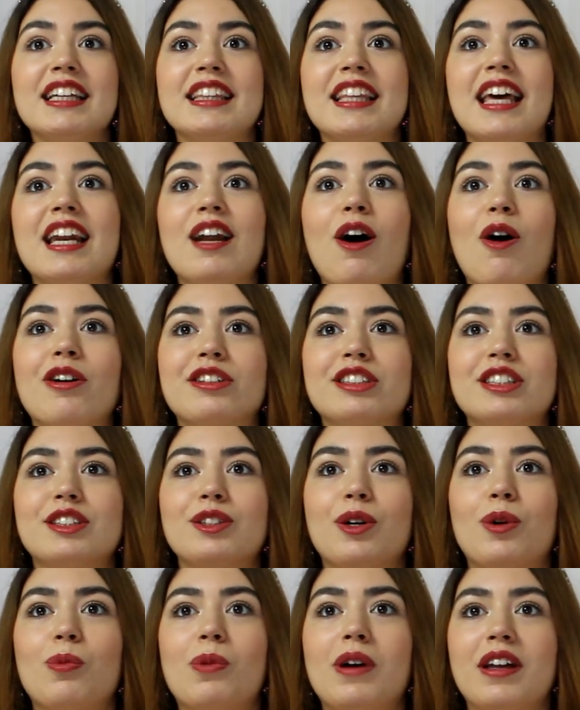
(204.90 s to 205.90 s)
Then
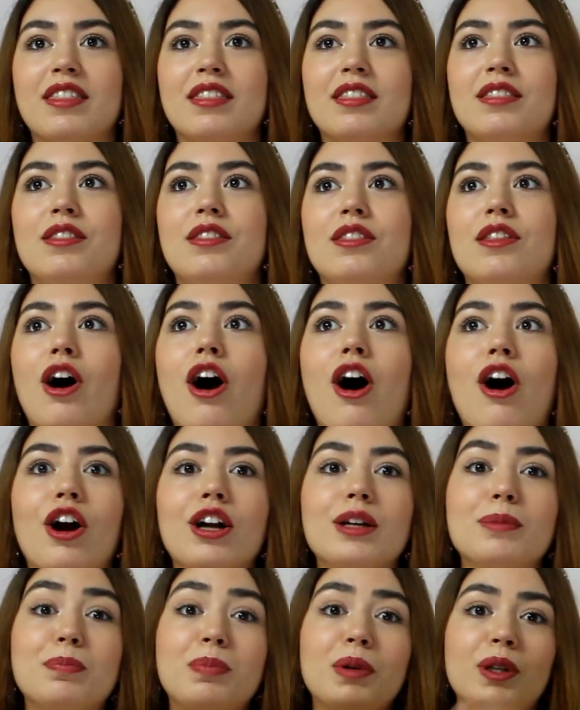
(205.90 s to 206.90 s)
also with the
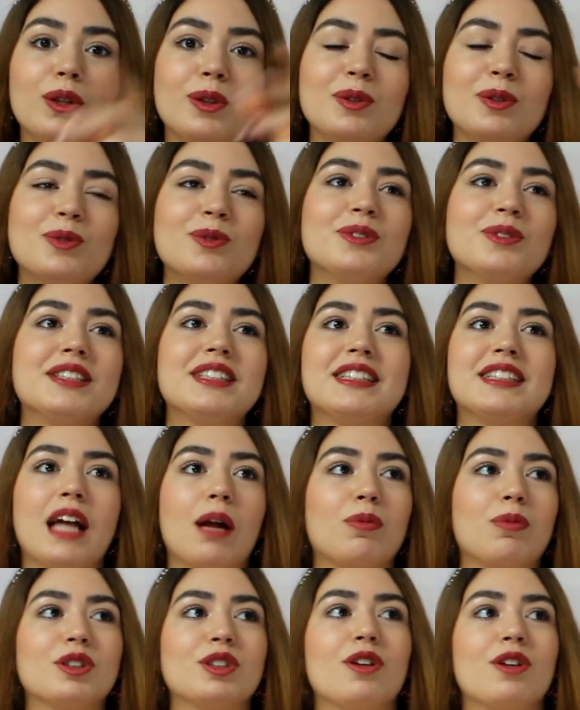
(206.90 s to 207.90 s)
heart balloons,
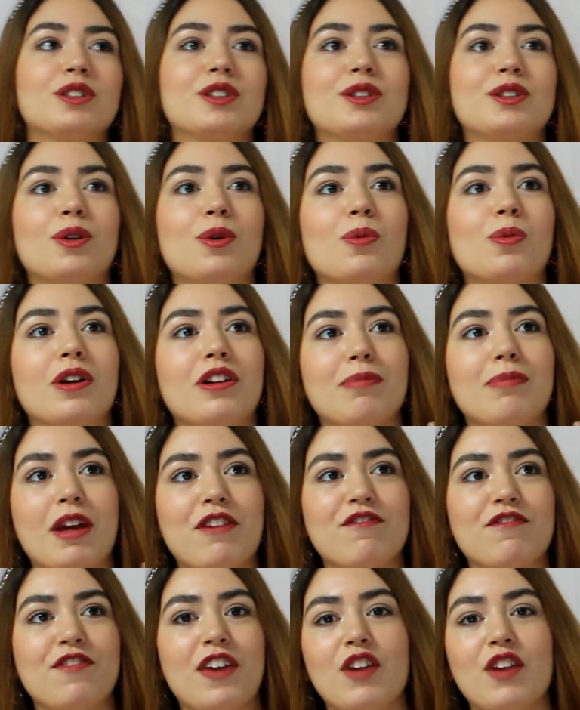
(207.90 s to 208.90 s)
that was also one of
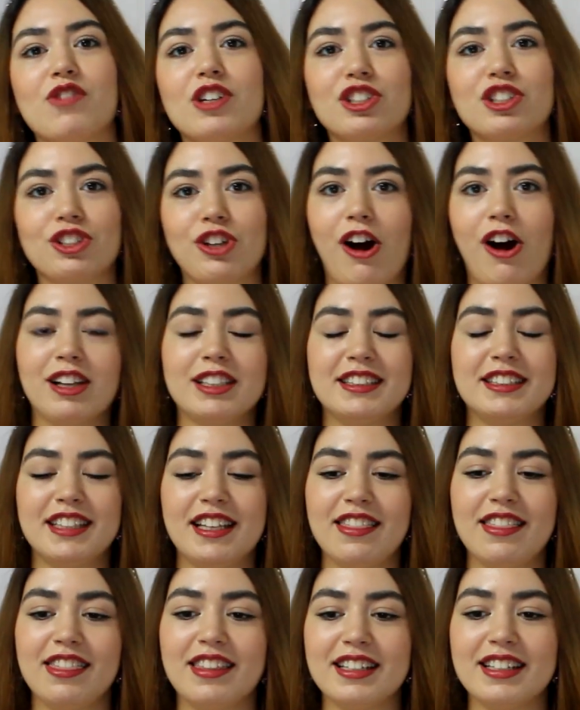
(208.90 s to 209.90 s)
my favorite shots
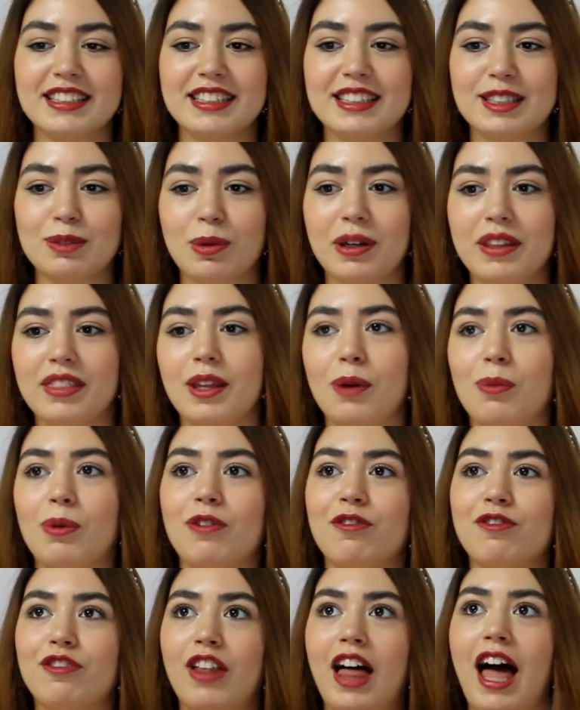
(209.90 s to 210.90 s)
in this, when they
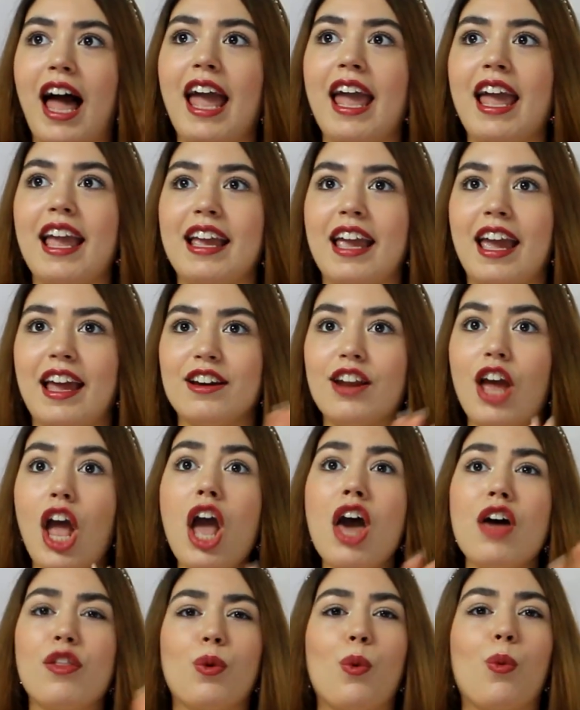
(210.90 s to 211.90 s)
were flying and
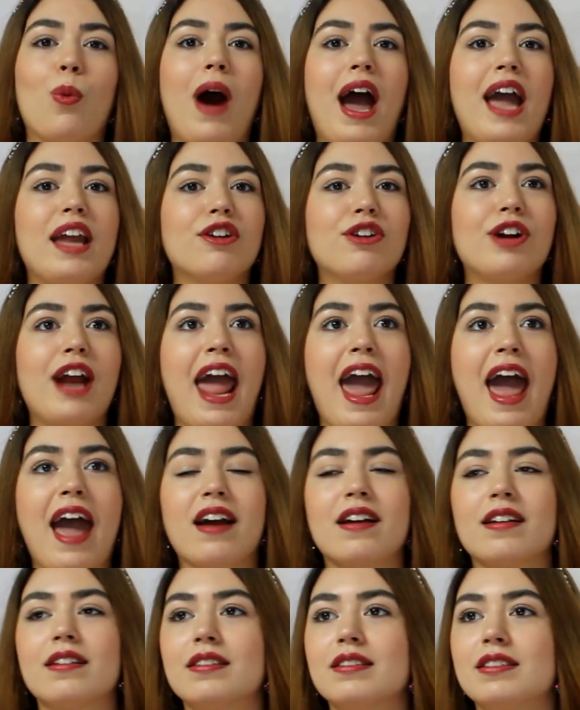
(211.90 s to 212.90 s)
the wider
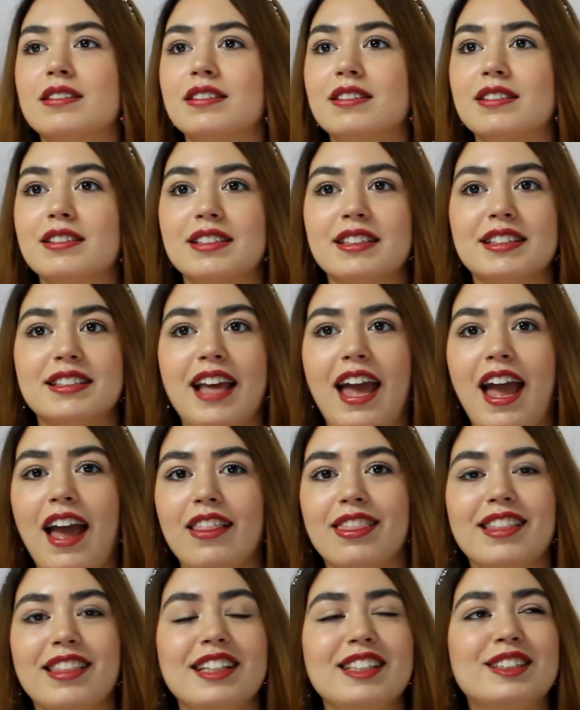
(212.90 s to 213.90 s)
angles
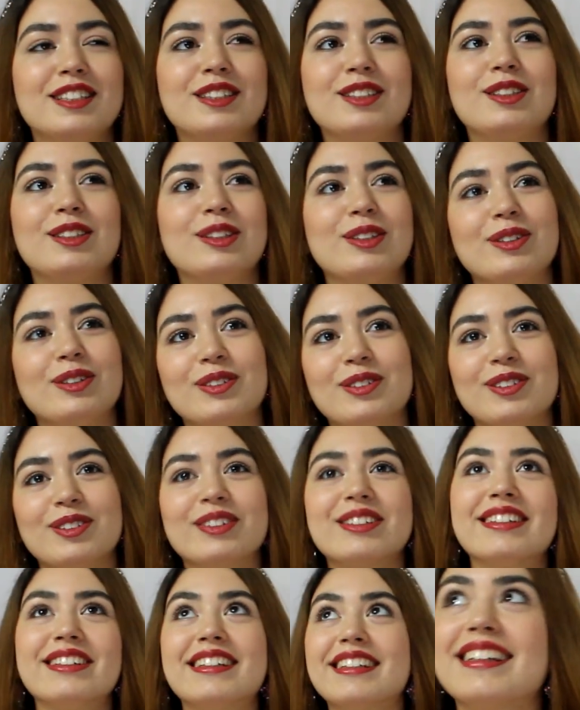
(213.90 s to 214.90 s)
and these two.